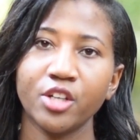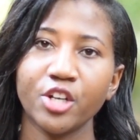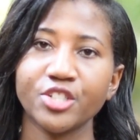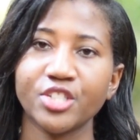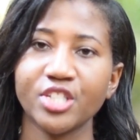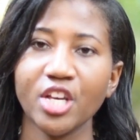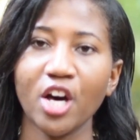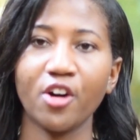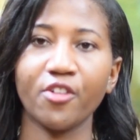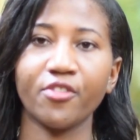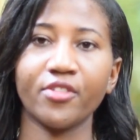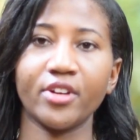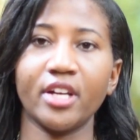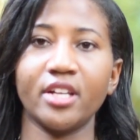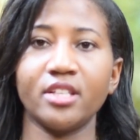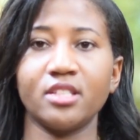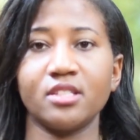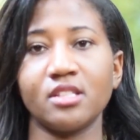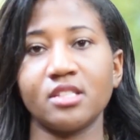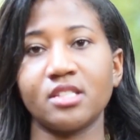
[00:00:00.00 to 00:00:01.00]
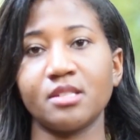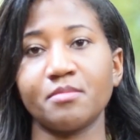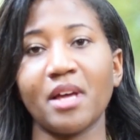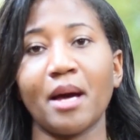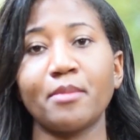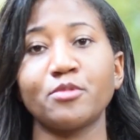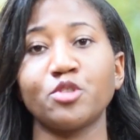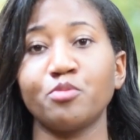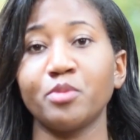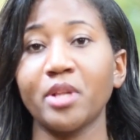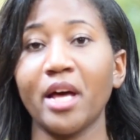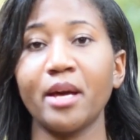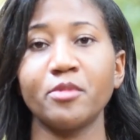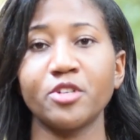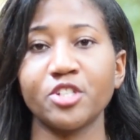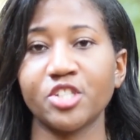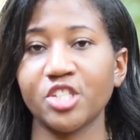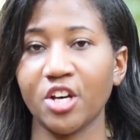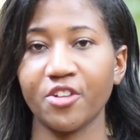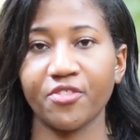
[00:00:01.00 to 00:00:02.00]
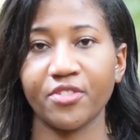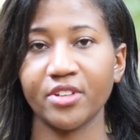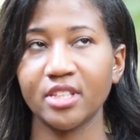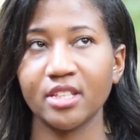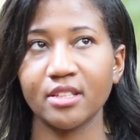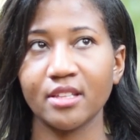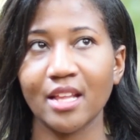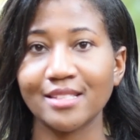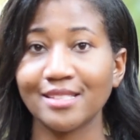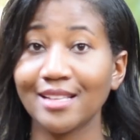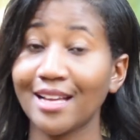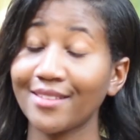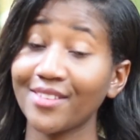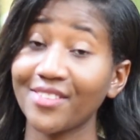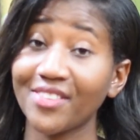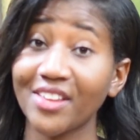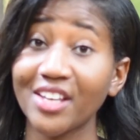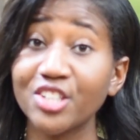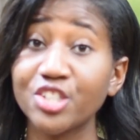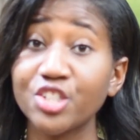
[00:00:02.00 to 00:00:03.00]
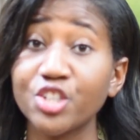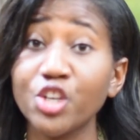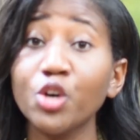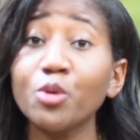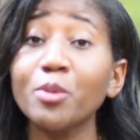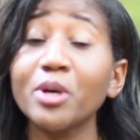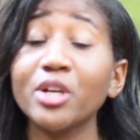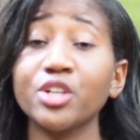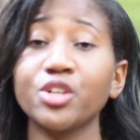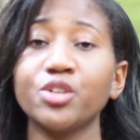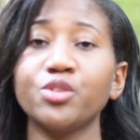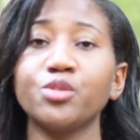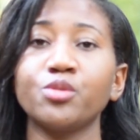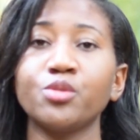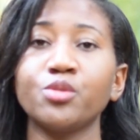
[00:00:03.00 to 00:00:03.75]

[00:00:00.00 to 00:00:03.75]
yourself, and sometimes you blame yourself, and that's not the thing to do. But